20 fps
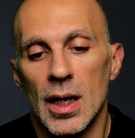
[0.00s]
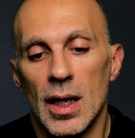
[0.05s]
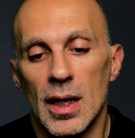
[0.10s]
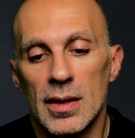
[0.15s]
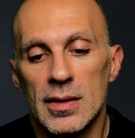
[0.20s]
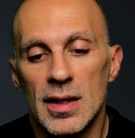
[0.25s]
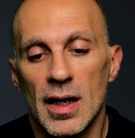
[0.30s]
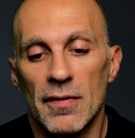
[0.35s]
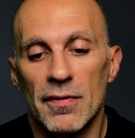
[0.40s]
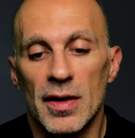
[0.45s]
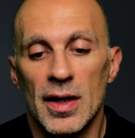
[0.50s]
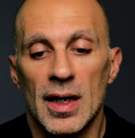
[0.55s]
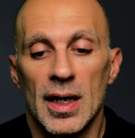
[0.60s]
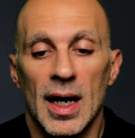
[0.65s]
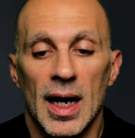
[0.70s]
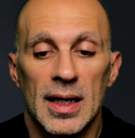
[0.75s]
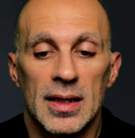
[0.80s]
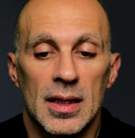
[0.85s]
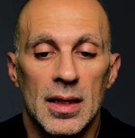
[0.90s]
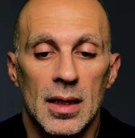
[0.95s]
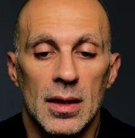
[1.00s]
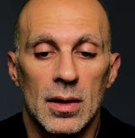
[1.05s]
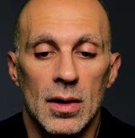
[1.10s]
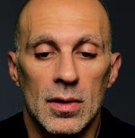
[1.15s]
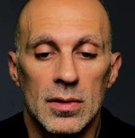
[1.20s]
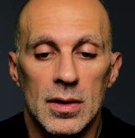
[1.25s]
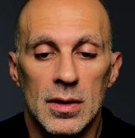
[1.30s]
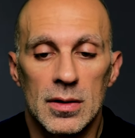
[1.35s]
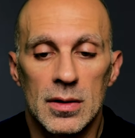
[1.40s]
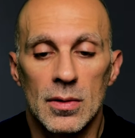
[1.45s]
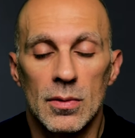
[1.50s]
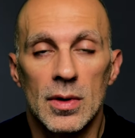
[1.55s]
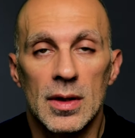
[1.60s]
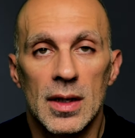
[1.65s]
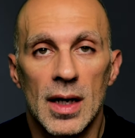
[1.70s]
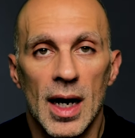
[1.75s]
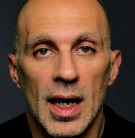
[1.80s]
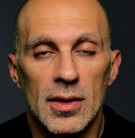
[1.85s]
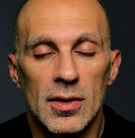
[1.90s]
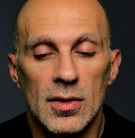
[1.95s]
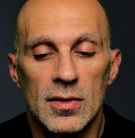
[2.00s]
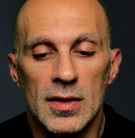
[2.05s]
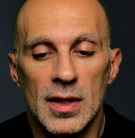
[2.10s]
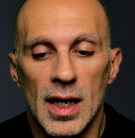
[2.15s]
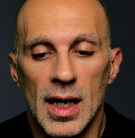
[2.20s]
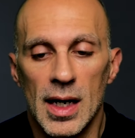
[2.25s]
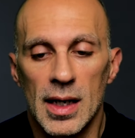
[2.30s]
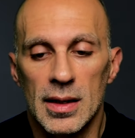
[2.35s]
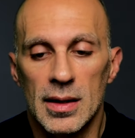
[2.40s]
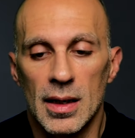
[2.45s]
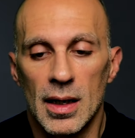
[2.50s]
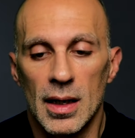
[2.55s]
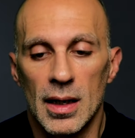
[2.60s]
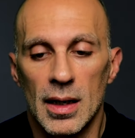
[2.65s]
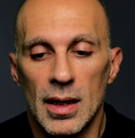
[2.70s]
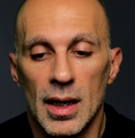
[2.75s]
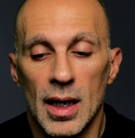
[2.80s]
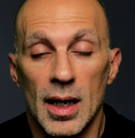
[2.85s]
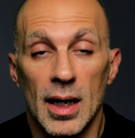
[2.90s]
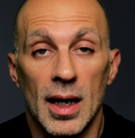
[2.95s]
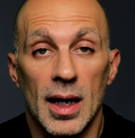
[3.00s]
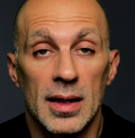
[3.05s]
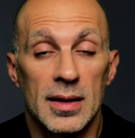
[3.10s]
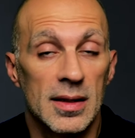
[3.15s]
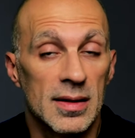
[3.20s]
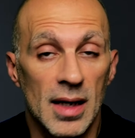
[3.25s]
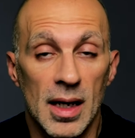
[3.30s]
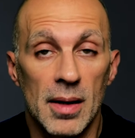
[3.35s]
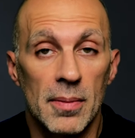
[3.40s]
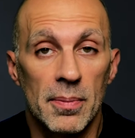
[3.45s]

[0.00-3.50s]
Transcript: something I didn't notice with the Adios 8 at the same